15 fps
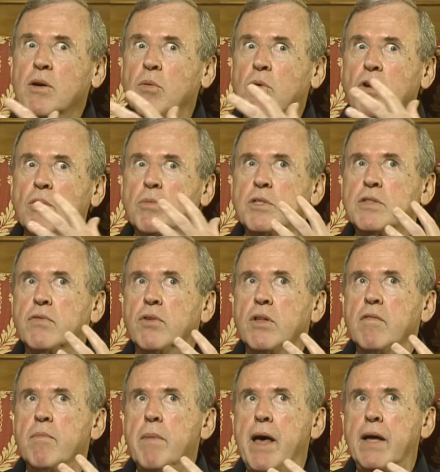world was full
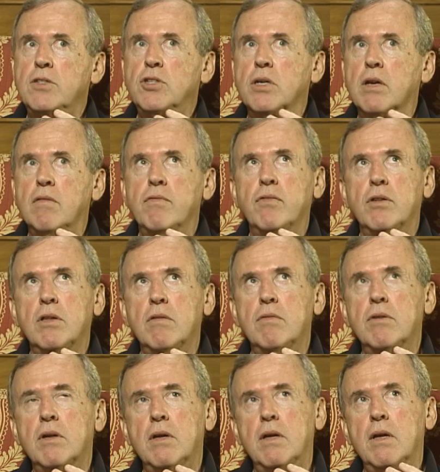of magic and full of
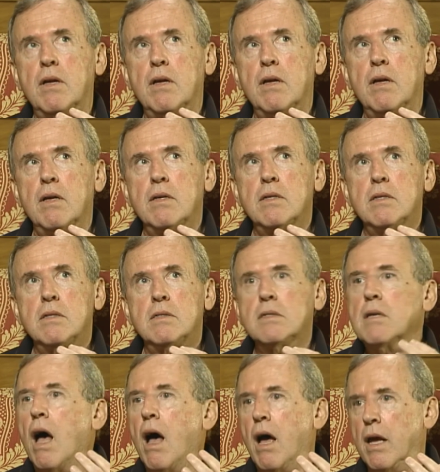
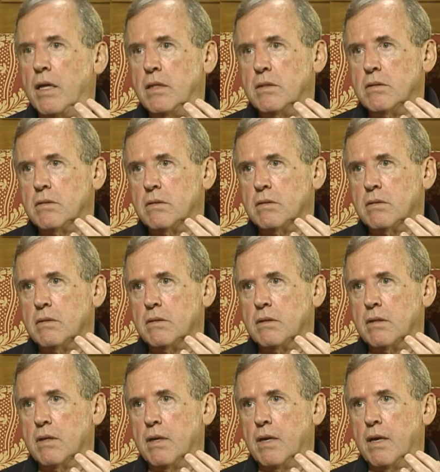signs.
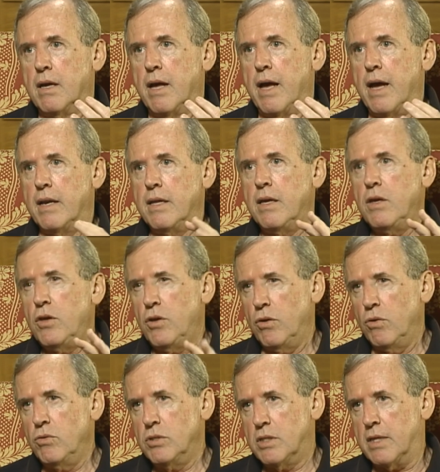And he
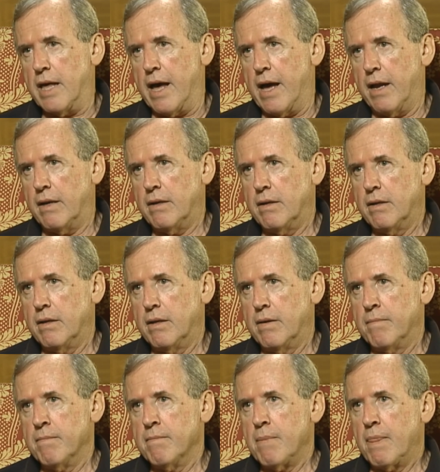used that.
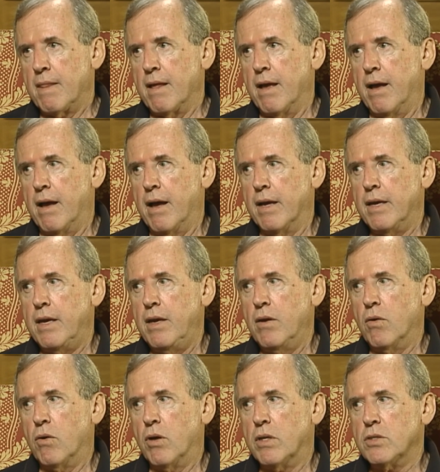Uh, he
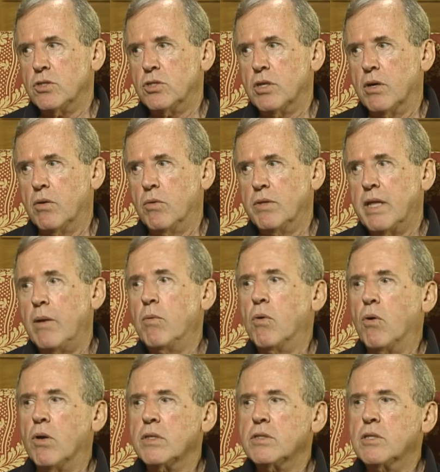also, they were
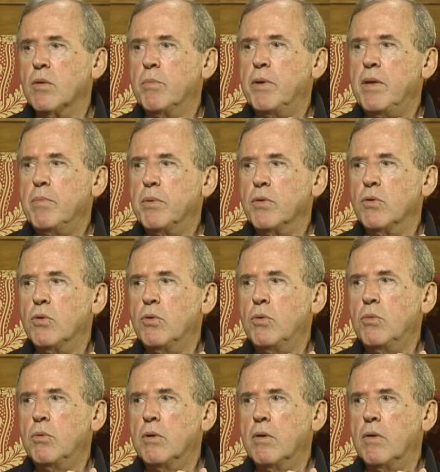also people
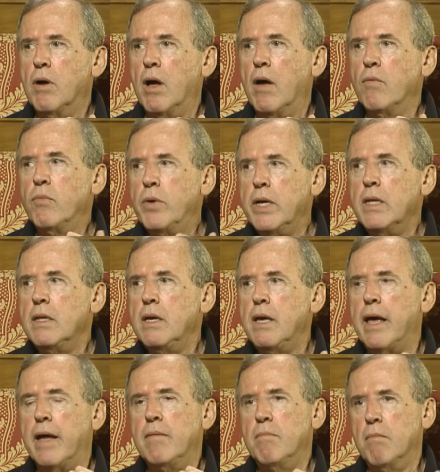who really
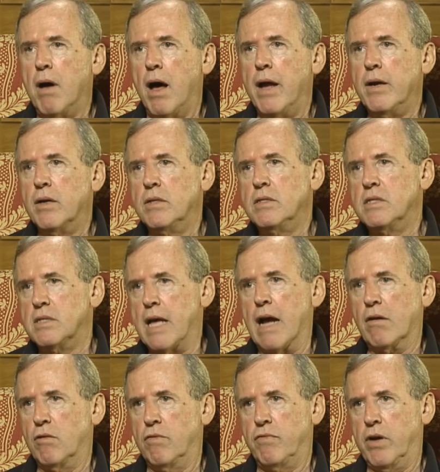admired
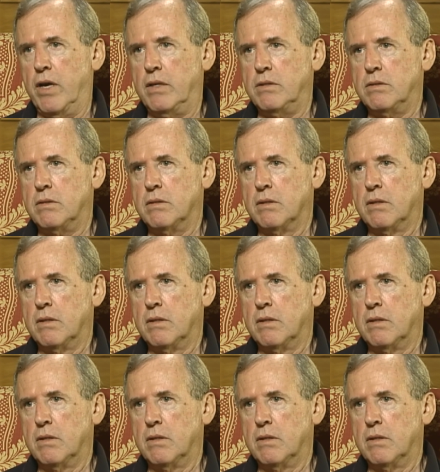sacrifice.